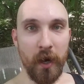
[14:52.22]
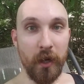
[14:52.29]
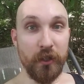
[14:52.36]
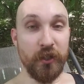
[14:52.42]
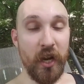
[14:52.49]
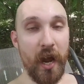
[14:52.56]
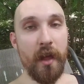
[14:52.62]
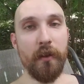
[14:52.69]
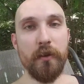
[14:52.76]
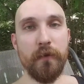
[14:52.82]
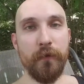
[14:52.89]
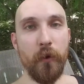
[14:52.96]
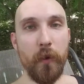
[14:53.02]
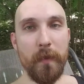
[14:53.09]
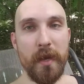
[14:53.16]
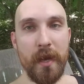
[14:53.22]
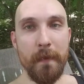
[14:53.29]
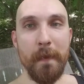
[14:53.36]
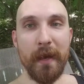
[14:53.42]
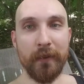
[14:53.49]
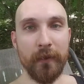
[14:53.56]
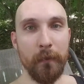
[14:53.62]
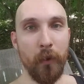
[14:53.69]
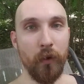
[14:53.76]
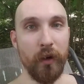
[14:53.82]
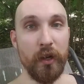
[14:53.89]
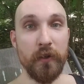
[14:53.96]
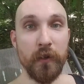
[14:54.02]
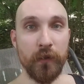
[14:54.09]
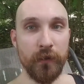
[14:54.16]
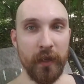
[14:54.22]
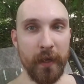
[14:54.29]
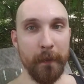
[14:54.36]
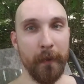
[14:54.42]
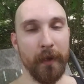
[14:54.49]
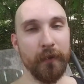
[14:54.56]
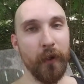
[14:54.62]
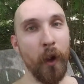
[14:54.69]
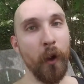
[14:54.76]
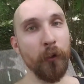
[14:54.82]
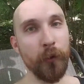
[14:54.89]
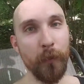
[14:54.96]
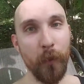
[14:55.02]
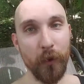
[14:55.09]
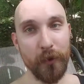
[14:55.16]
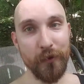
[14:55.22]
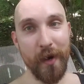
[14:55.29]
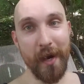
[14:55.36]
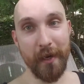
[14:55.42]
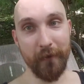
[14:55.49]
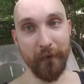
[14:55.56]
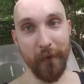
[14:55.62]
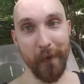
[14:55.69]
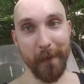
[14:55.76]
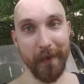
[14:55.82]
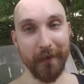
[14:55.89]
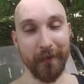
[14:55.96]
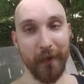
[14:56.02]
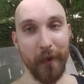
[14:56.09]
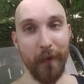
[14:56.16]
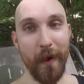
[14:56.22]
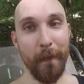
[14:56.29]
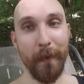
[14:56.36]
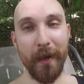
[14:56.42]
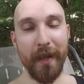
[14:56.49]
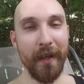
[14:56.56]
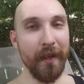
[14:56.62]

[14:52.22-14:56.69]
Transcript: challenge for me. It makes it more interesting, but it's also more draining for me. So, but